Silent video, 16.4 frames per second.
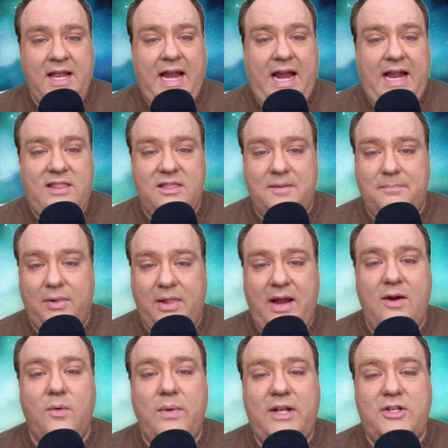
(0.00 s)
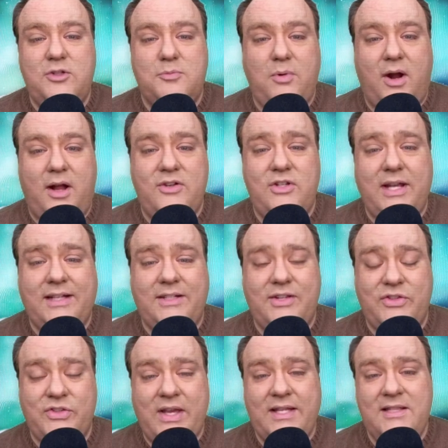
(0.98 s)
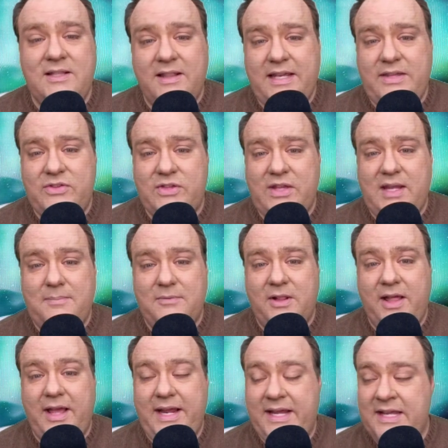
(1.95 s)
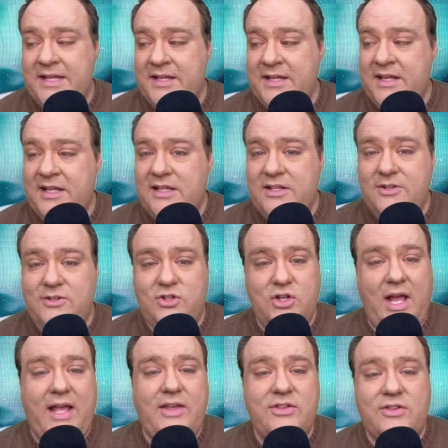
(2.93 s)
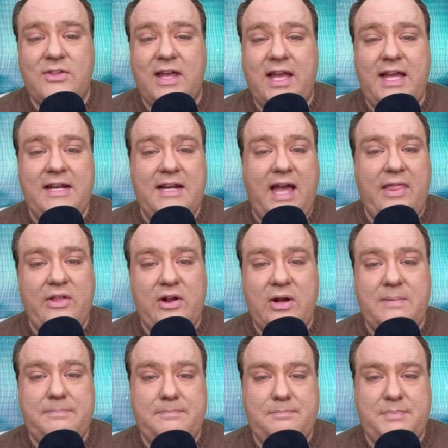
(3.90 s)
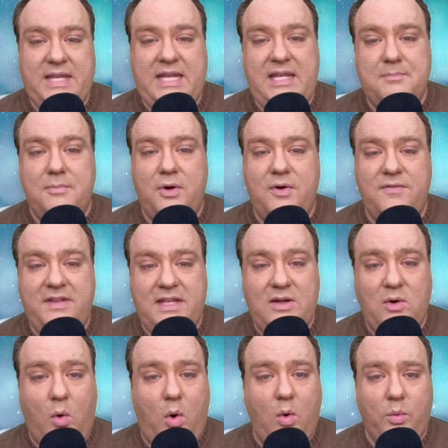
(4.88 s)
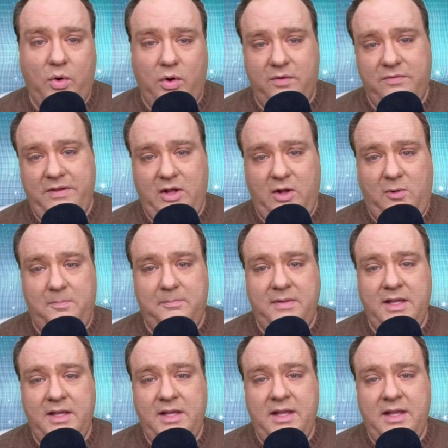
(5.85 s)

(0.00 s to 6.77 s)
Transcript: and the Blair Witch Project suddenly seemed like just another B movie horror film.